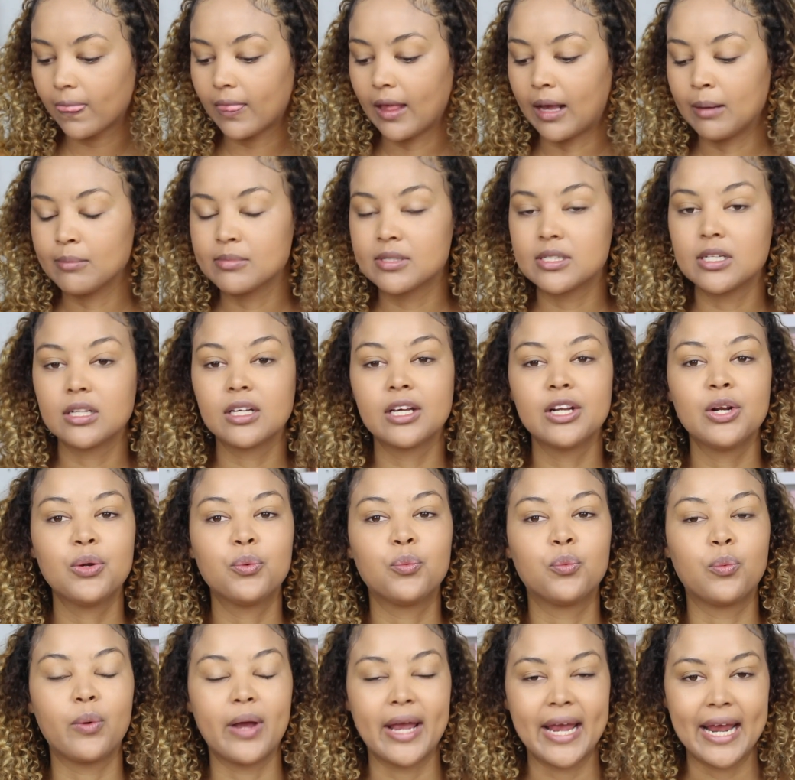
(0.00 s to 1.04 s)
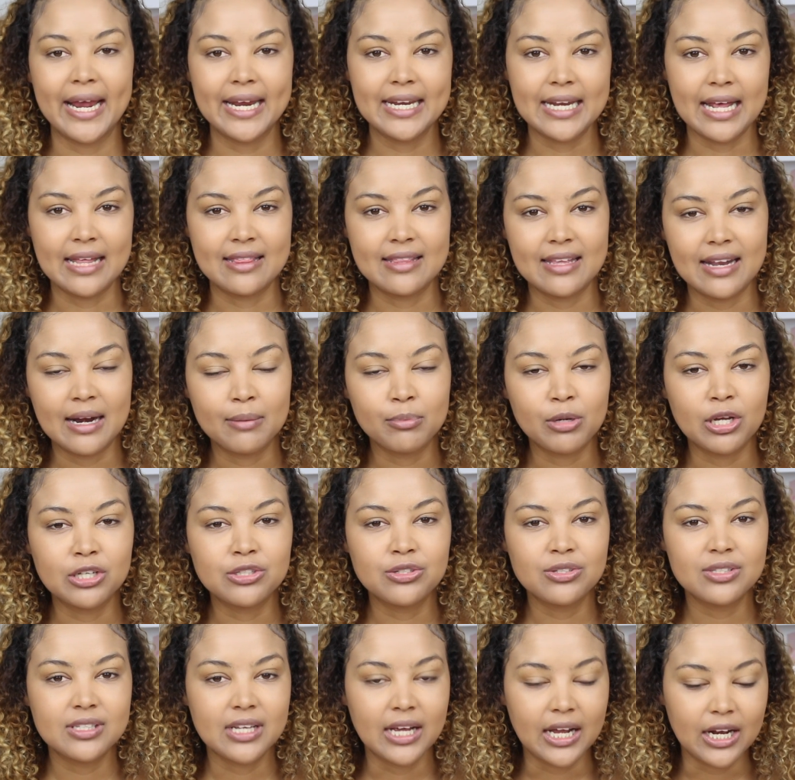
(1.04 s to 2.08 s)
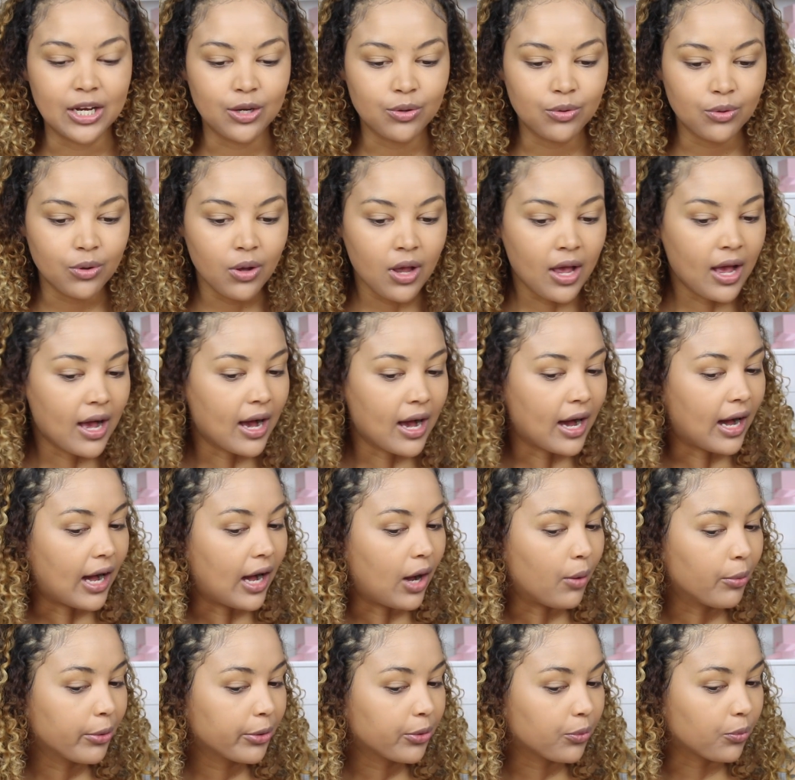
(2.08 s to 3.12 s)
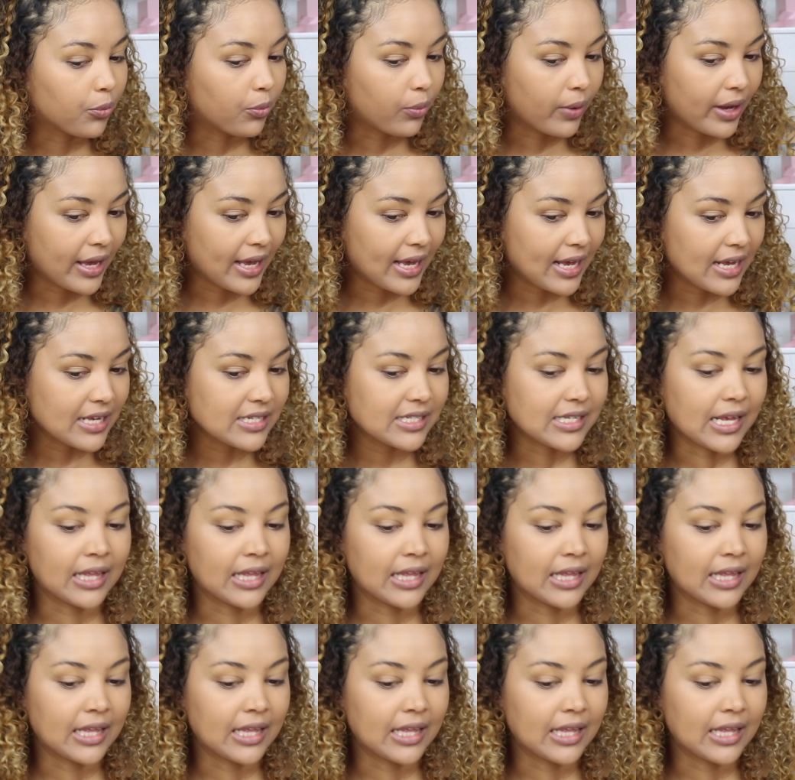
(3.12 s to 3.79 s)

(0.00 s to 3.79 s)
I'm still gonna wait, and then I'm going to tell you how it wears,